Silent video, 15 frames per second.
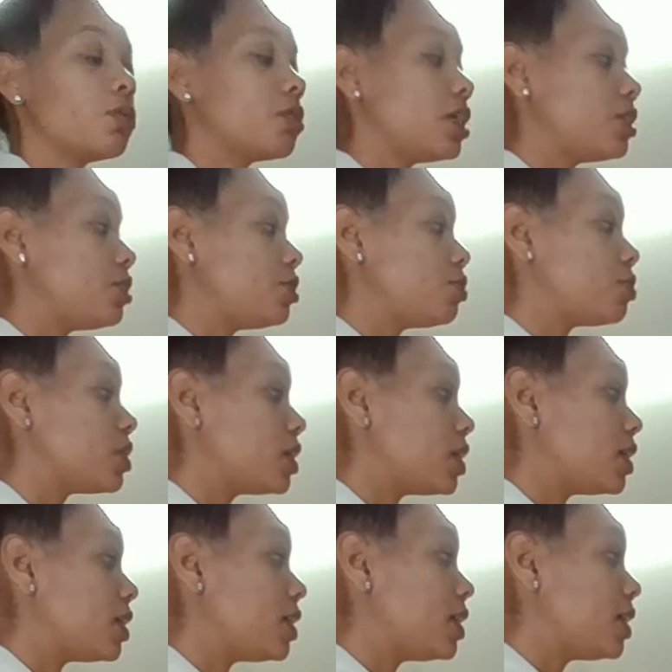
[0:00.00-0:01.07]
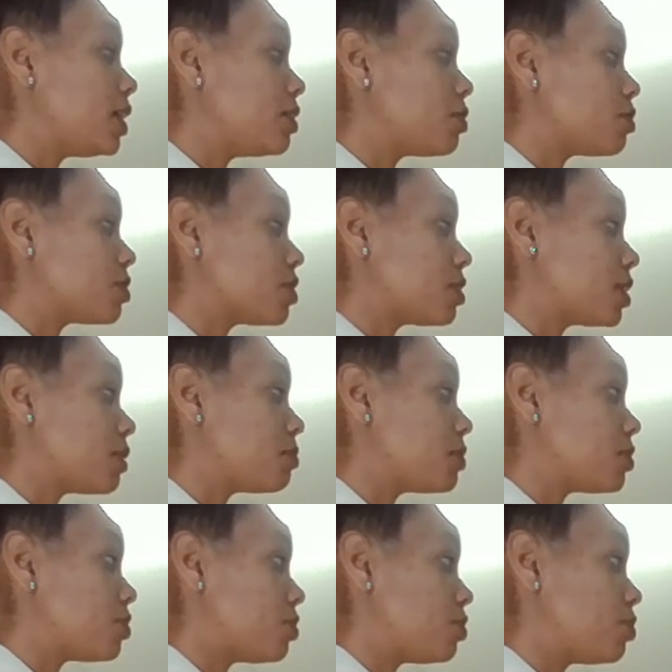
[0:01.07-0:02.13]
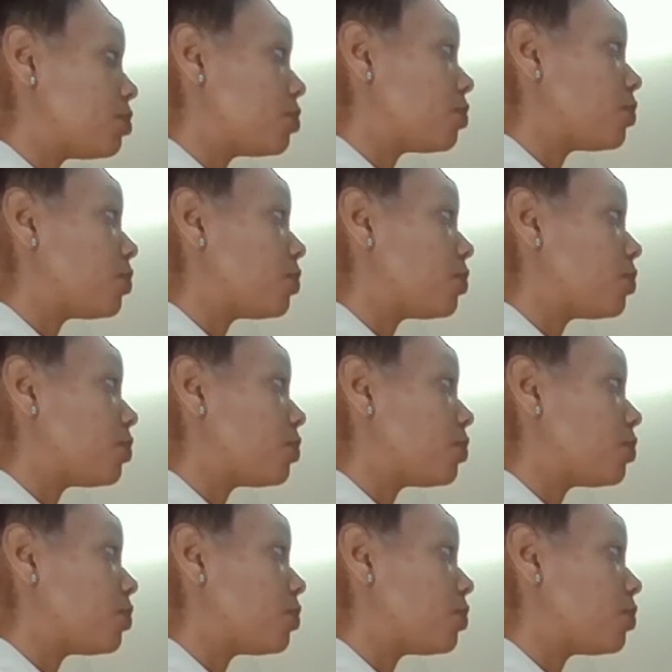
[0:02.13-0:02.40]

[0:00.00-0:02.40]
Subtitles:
that you can eat or substitute